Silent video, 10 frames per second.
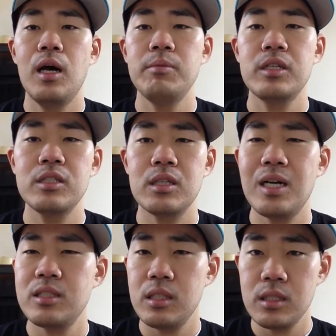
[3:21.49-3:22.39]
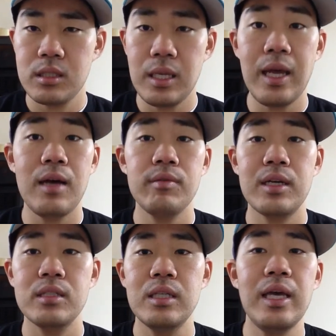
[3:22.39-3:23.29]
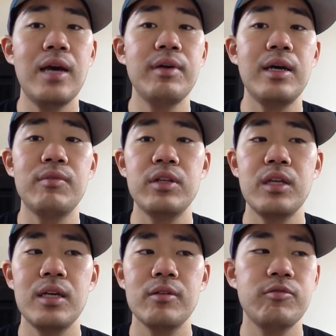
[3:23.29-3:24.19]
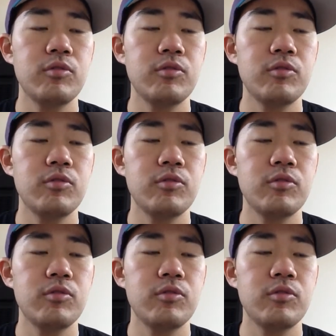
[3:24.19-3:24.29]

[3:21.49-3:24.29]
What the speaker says: because Lawson's, they have, like I said, they have everything.